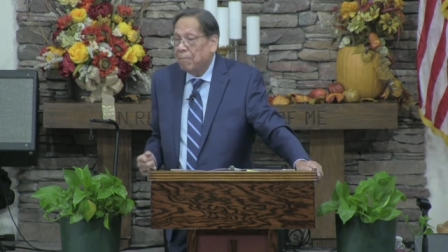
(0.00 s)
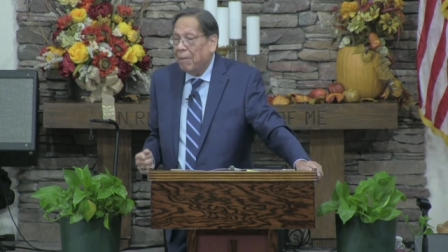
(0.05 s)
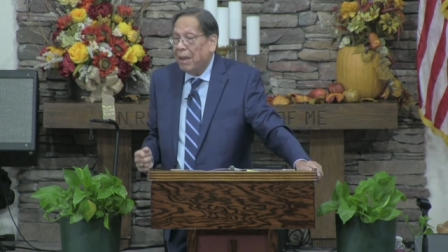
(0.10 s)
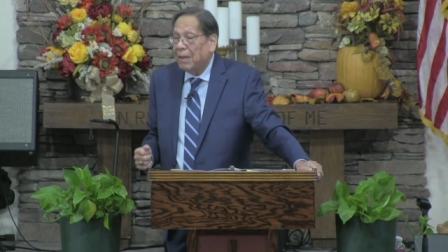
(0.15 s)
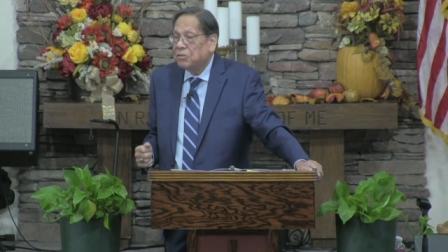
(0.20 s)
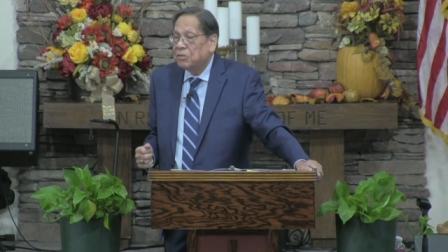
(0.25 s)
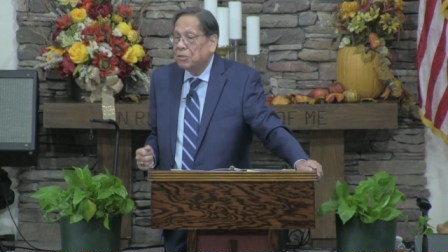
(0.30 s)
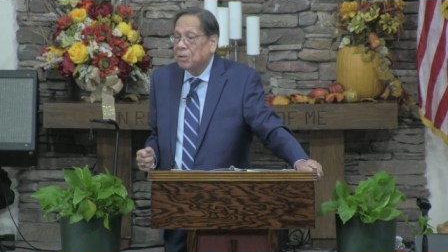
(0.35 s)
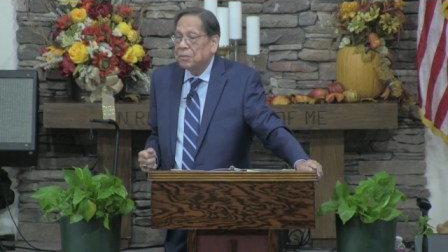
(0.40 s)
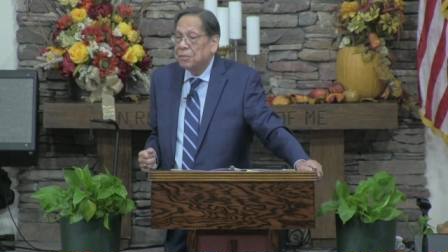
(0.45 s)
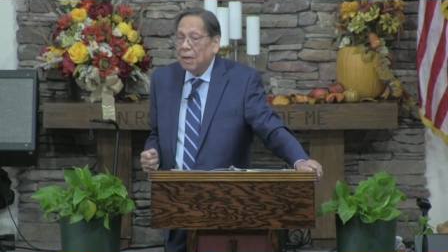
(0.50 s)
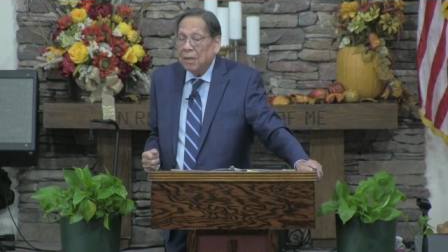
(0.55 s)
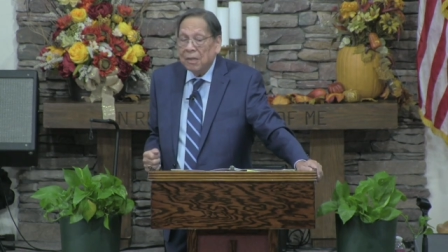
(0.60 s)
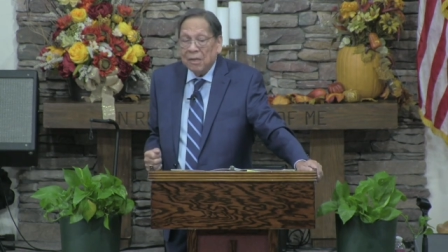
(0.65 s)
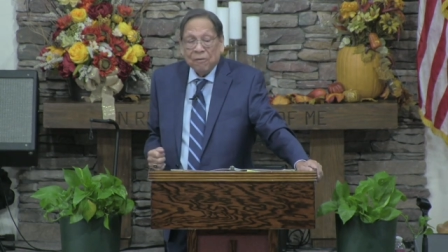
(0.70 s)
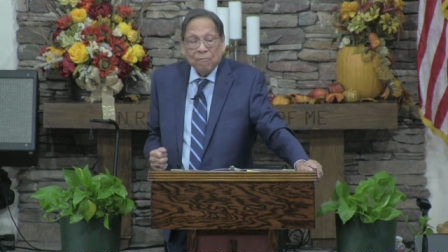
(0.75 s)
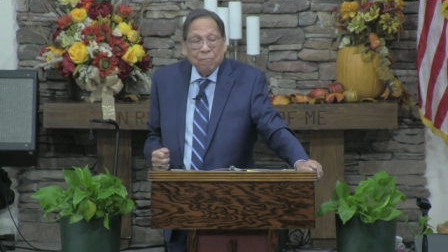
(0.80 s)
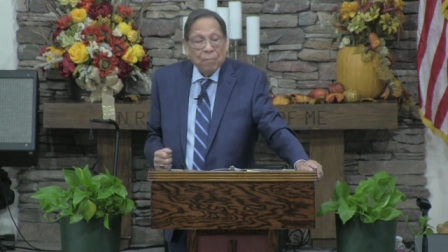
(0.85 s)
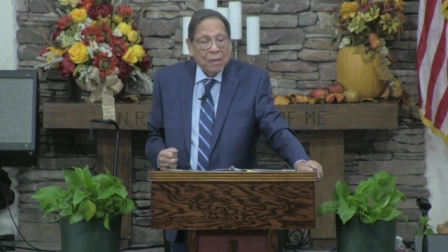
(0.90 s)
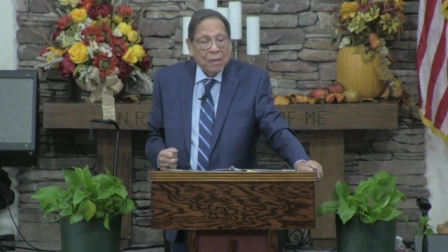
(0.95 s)
Man shall not
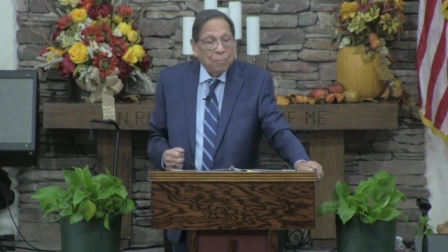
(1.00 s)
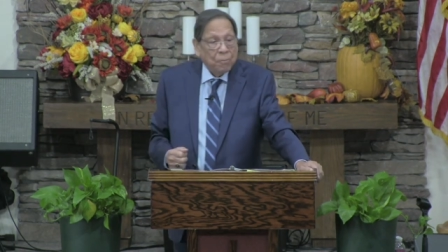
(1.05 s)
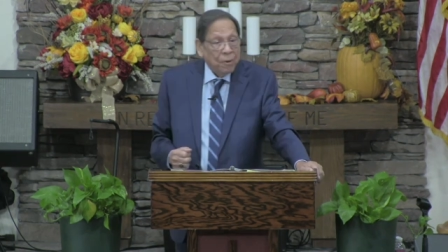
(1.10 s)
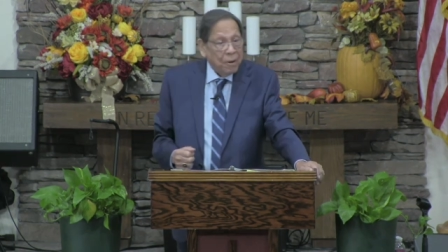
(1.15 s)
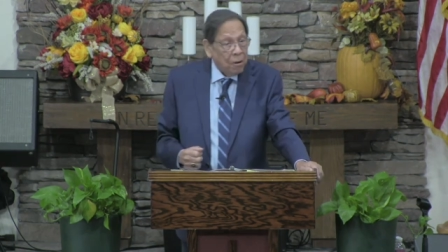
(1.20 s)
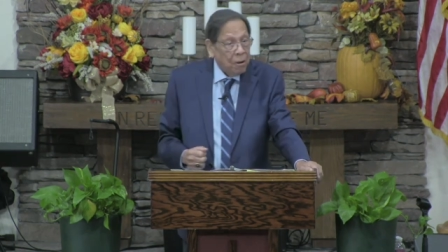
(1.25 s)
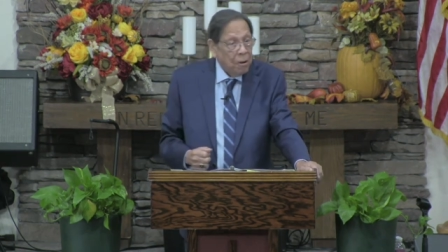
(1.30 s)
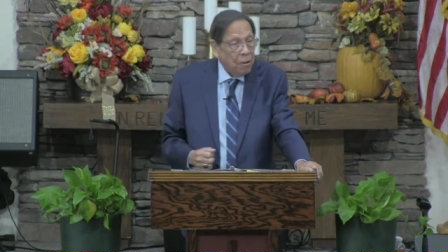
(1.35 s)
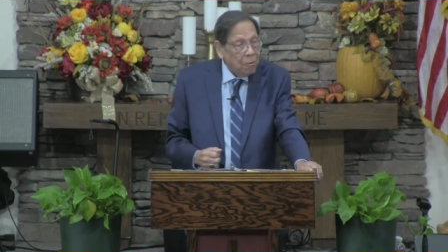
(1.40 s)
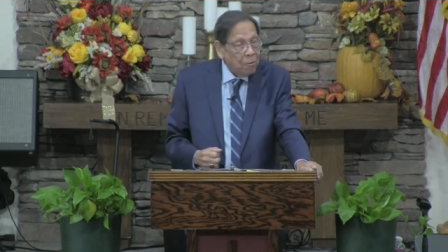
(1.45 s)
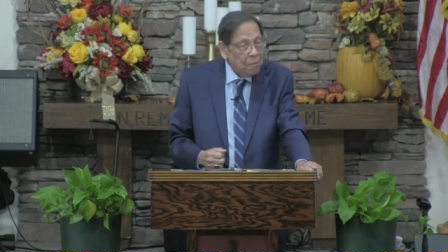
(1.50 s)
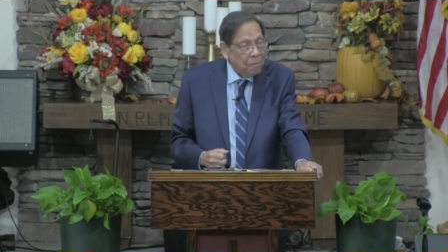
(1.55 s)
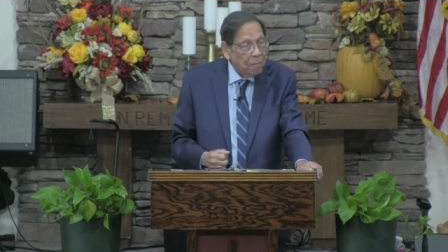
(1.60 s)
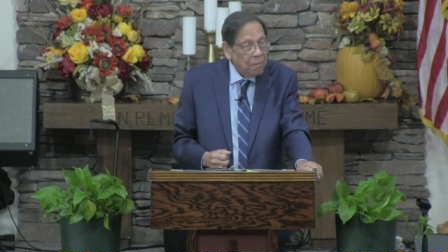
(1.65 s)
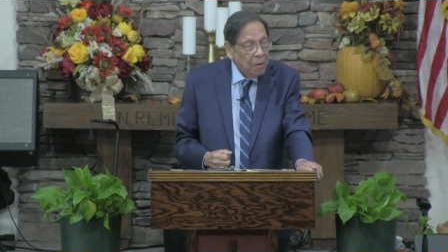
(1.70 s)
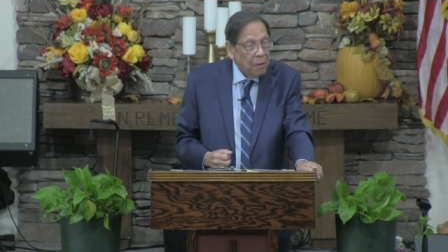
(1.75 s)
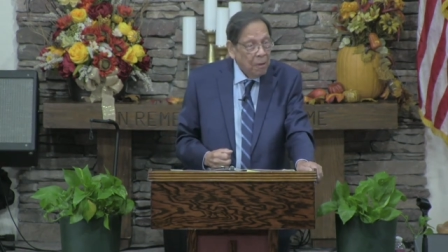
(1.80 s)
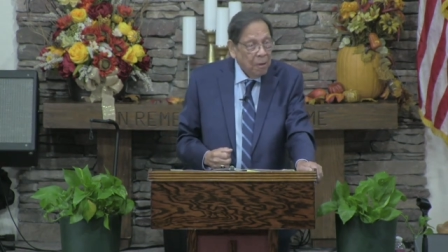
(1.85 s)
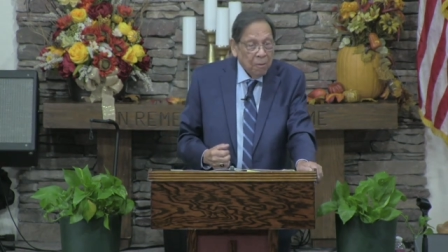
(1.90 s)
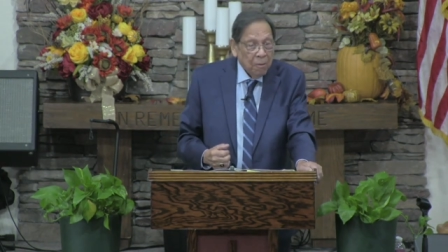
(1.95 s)
live by the bread
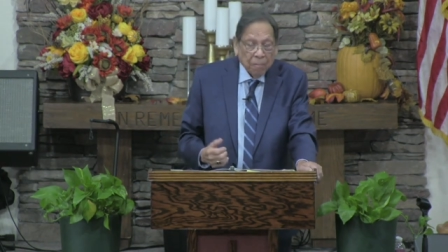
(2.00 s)
alone,